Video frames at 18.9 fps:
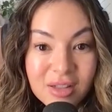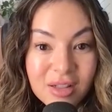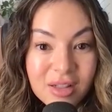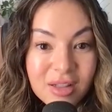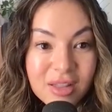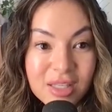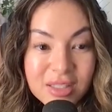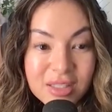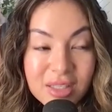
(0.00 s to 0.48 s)

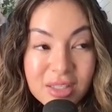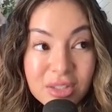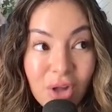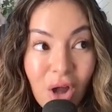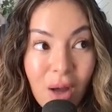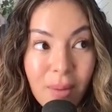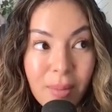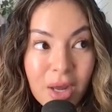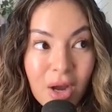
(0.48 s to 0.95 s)
this is
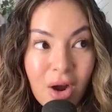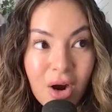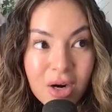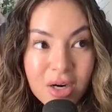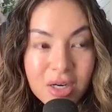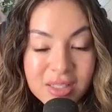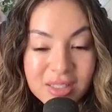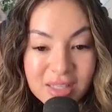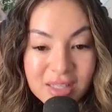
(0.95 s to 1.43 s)
not my
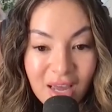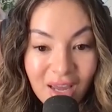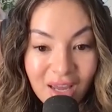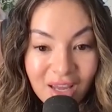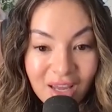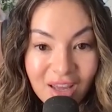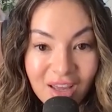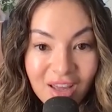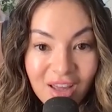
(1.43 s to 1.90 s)
hardest
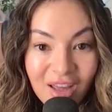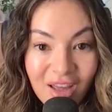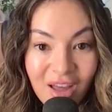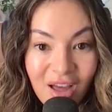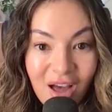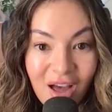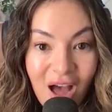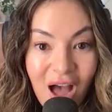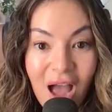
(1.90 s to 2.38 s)
day.
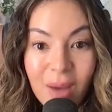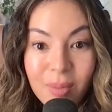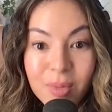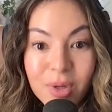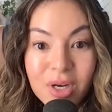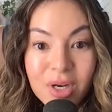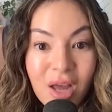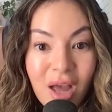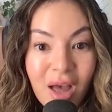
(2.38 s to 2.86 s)

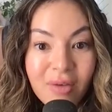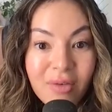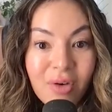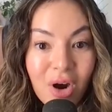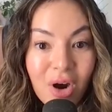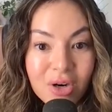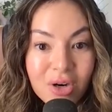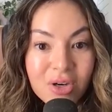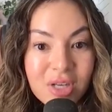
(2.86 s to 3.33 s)
I'm gonna have
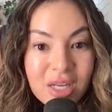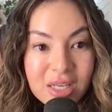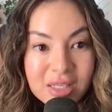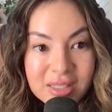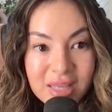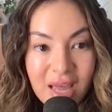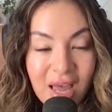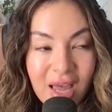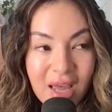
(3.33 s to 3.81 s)
harder
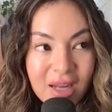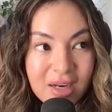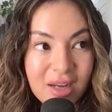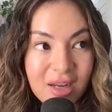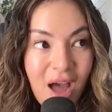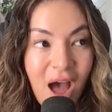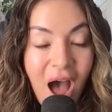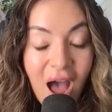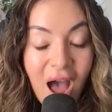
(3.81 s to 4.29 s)
days ahead.
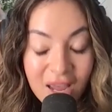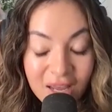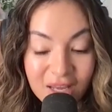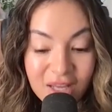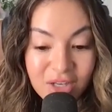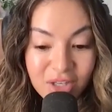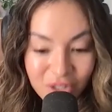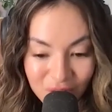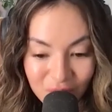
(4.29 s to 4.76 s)
I
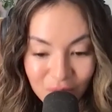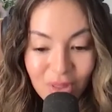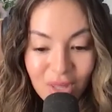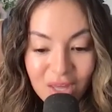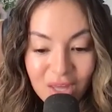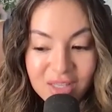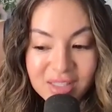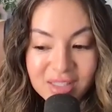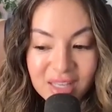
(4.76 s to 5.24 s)
can do
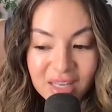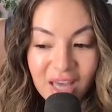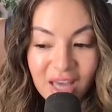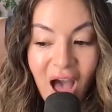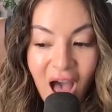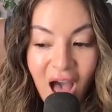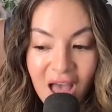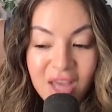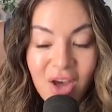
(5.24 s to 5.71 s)
this. Like
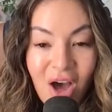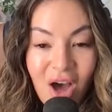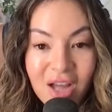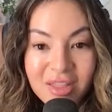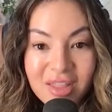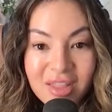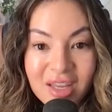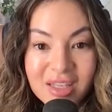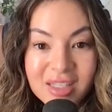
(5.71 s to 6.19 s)
I
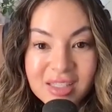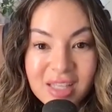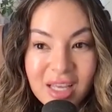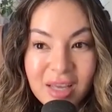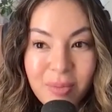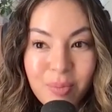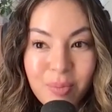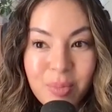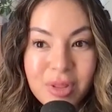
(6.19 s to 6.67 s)
got this.
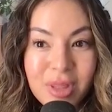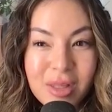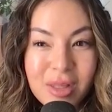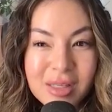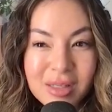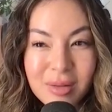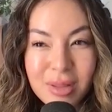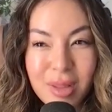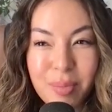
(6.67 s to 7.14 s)
Like
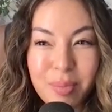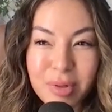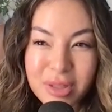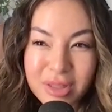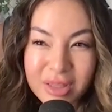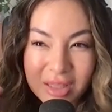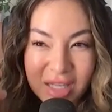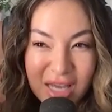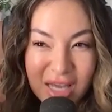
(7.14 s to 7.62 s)
the
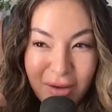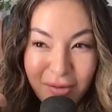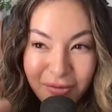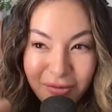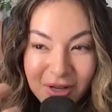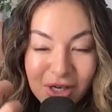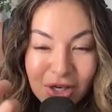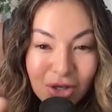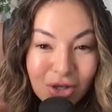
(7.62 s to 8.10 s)

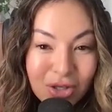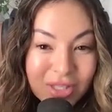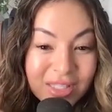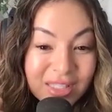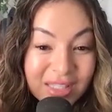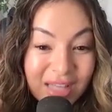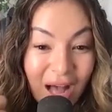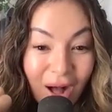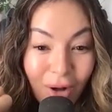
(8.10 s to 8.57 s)
belief in
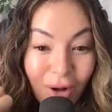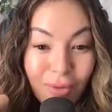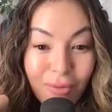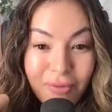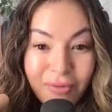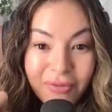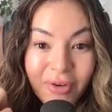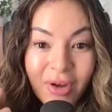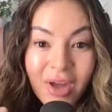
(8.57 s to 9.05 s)

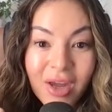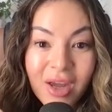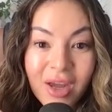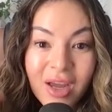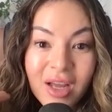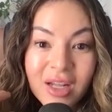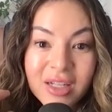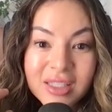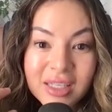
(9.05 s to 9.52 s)
yourself
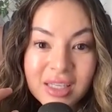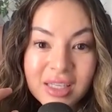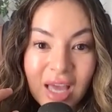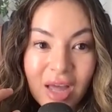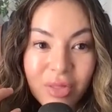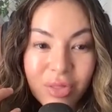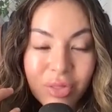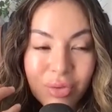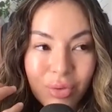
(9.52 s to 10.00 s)
to
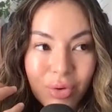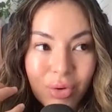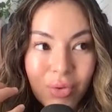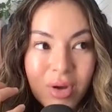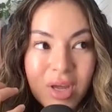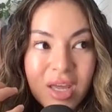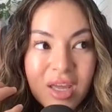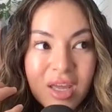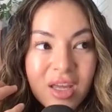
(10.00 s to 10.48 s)
get
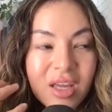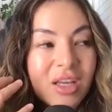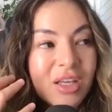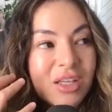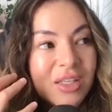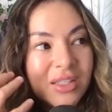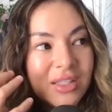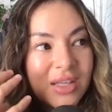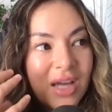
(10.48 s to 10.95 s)
through it
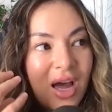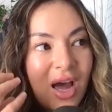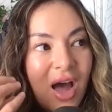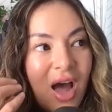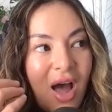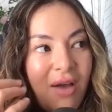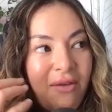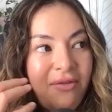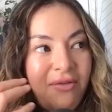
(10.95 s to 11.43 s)
is,
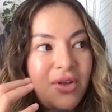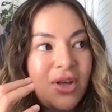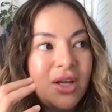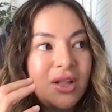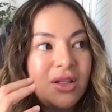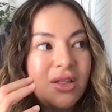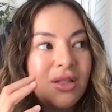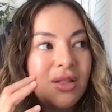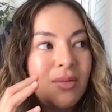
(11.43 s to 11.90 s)
I feel
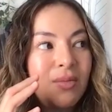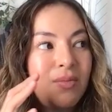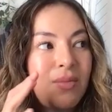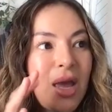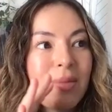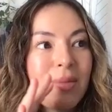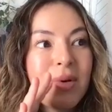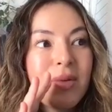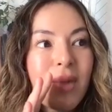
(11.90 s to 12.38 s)
like
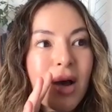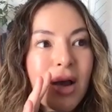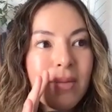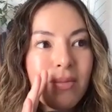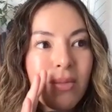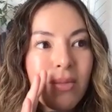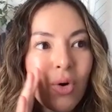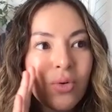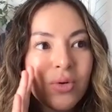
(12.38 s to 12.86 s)
maybe my
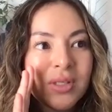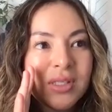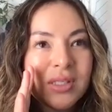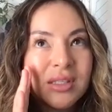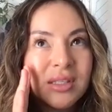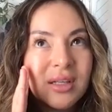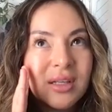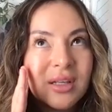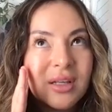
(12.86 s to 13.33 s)
most